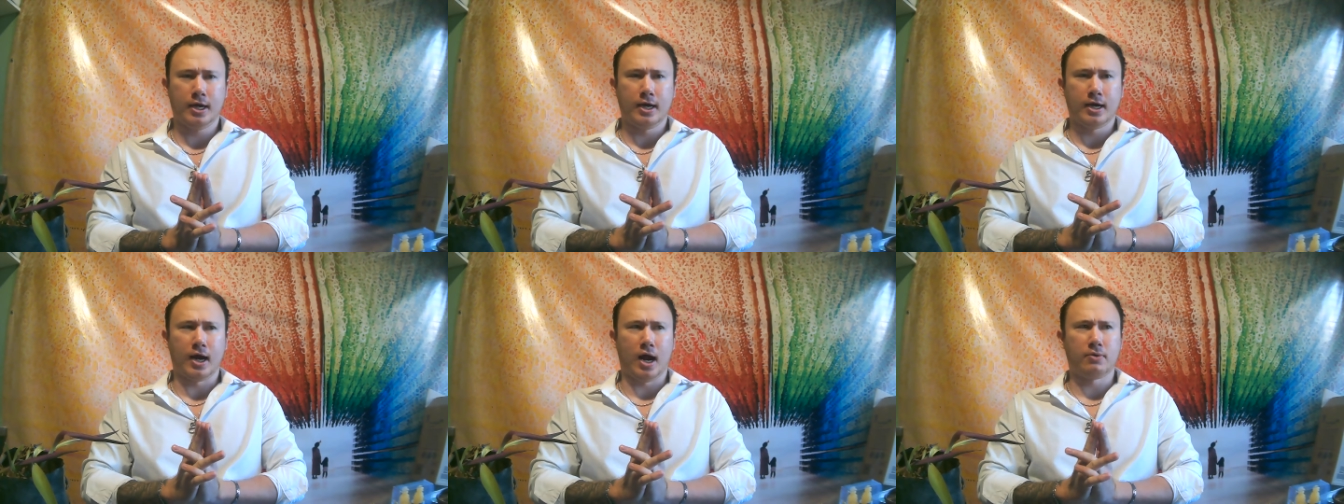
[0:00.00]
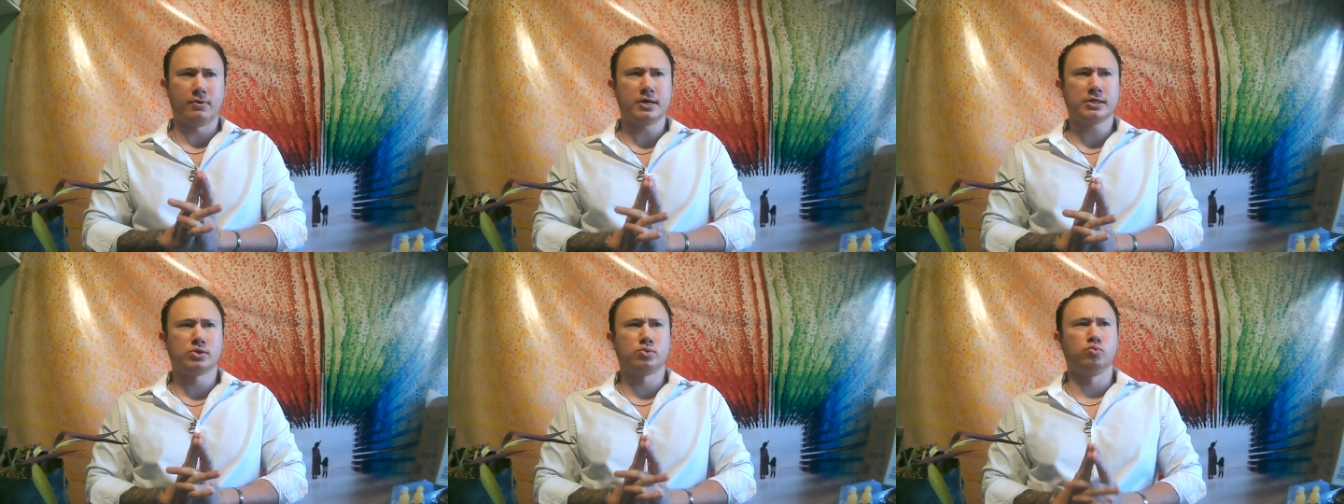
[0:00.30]
I
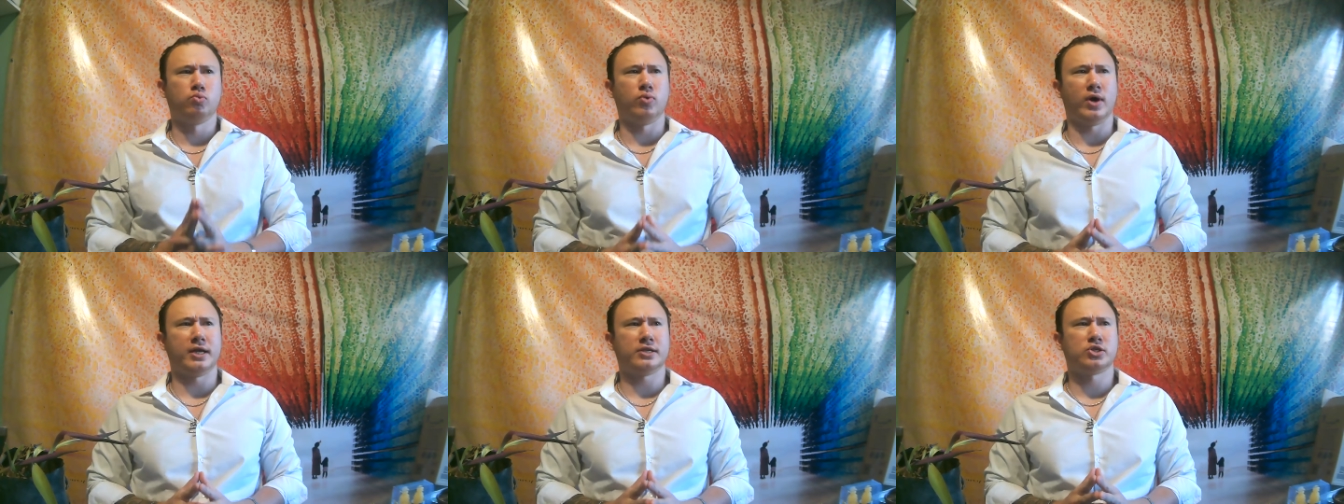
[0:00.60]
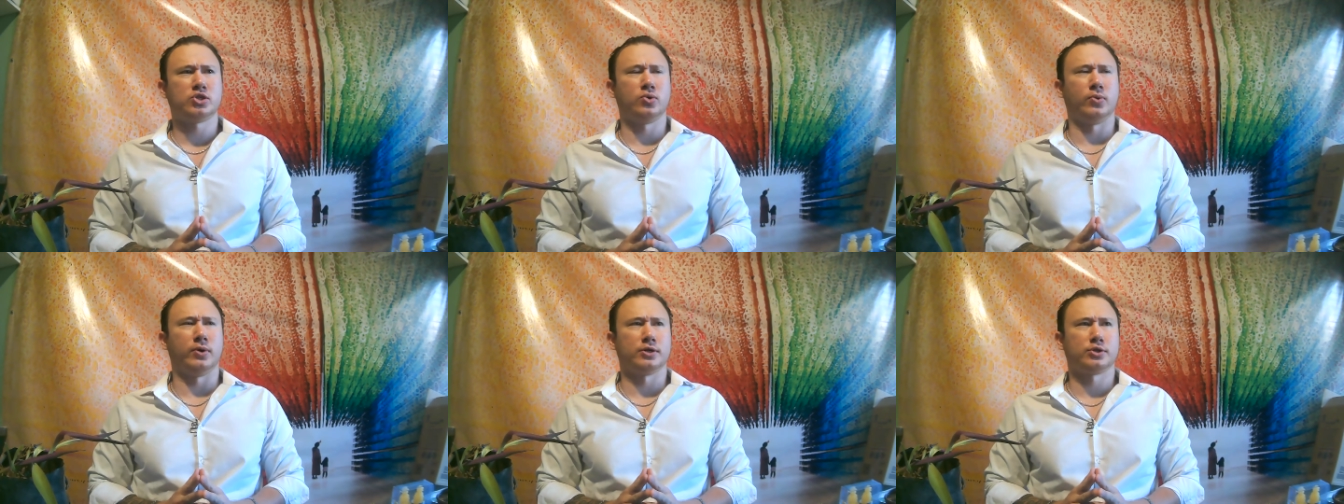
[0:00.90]
once
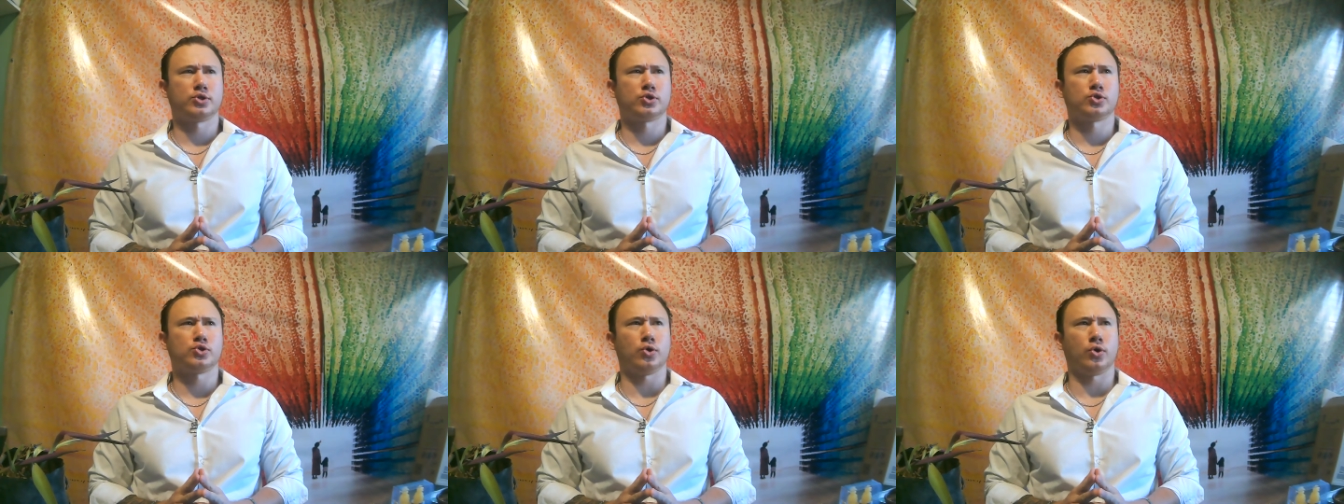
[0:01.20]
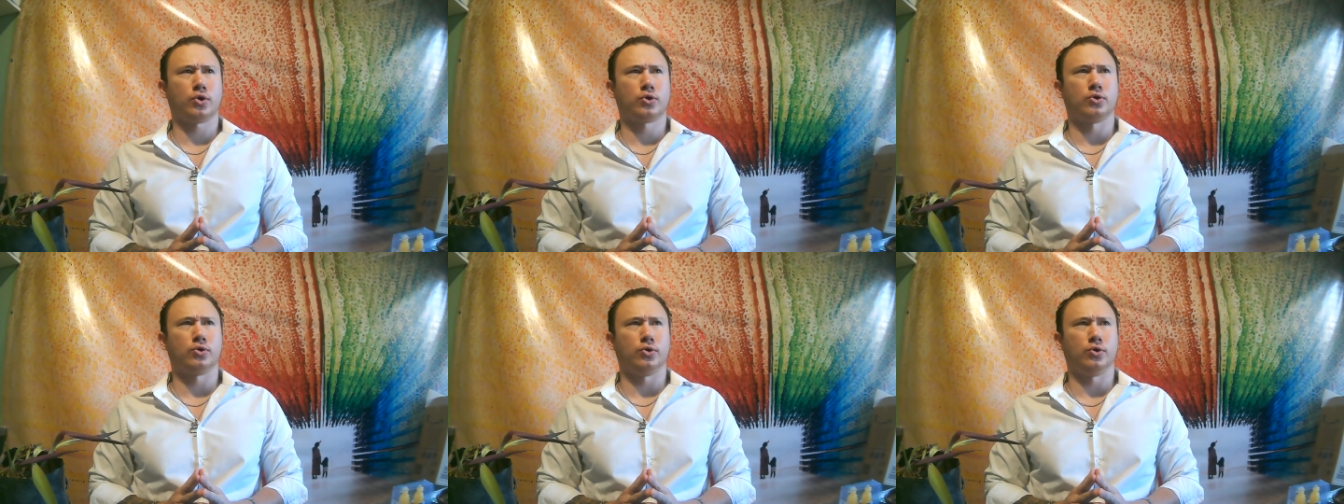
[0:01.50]
went to a
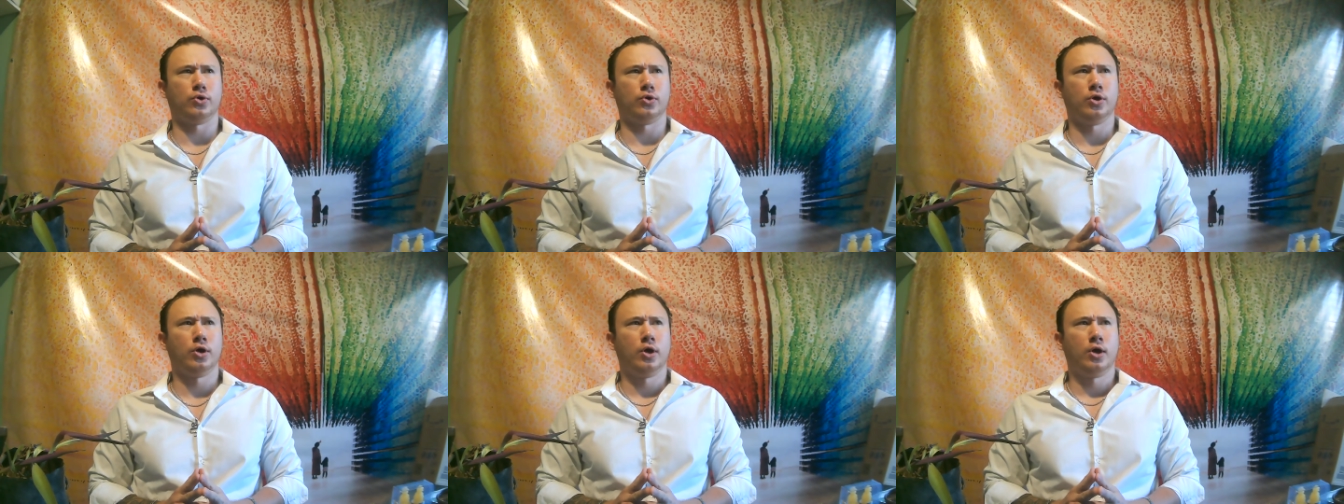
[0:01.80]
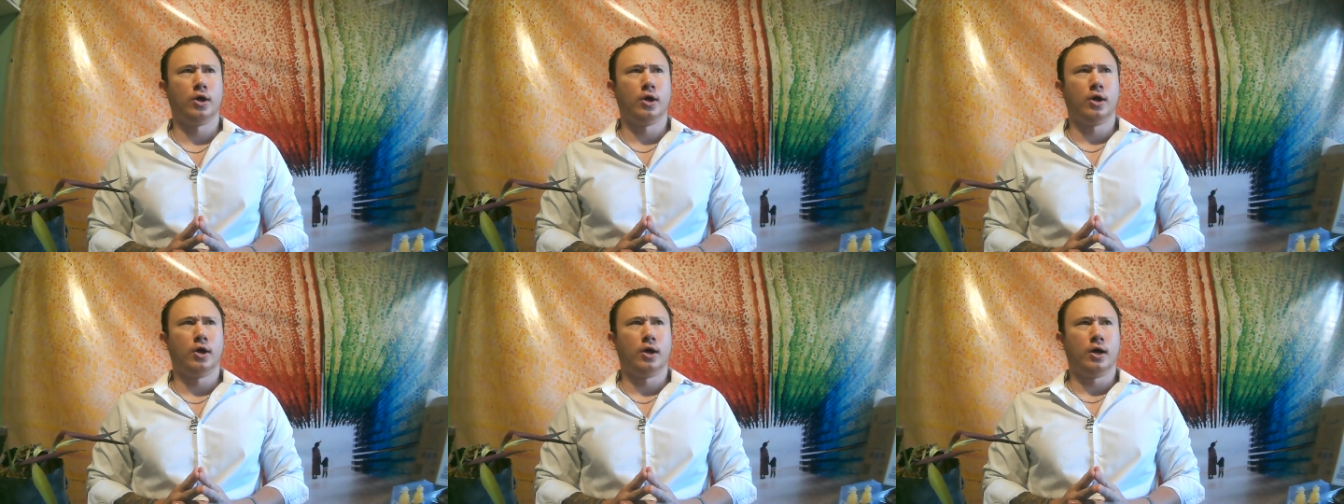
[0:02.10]

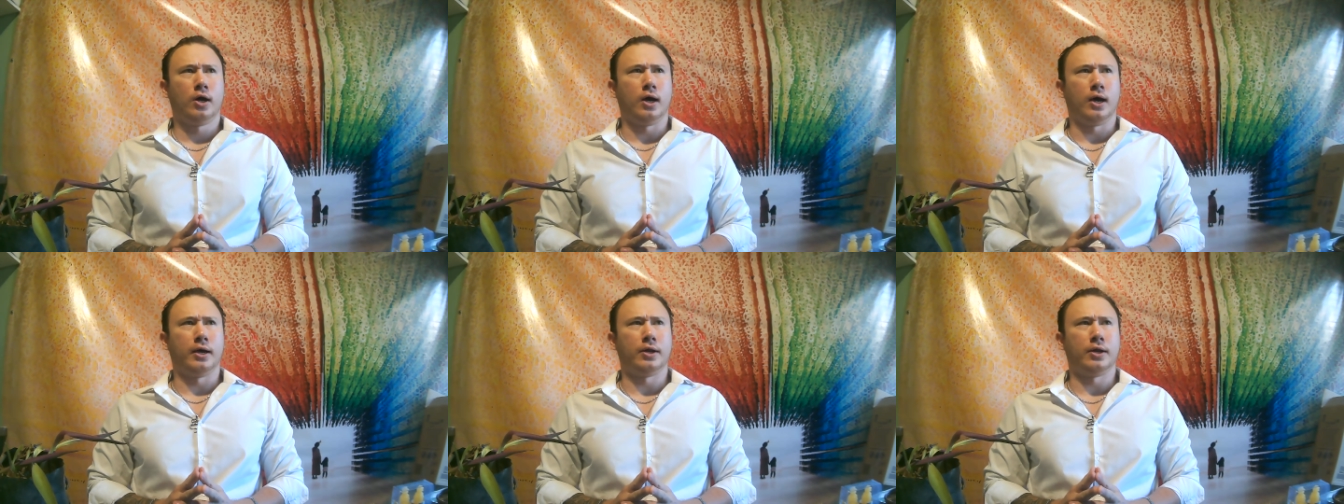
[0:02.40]
circle,